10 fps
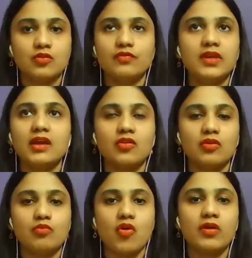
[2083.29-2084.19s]
So So we are
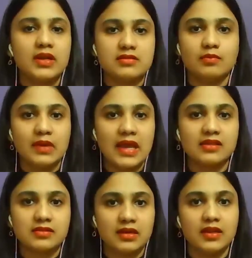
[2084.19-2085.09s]
not born as a
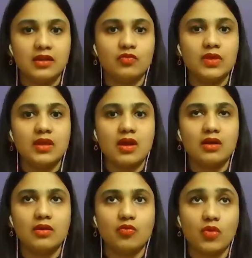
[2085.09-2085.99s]
blank slate. We
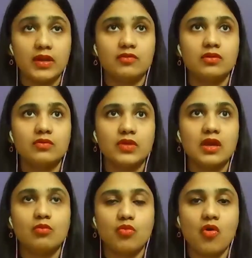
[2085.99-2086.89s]
whatever
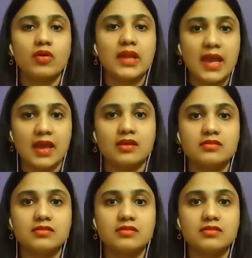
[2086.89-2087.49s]
we are born as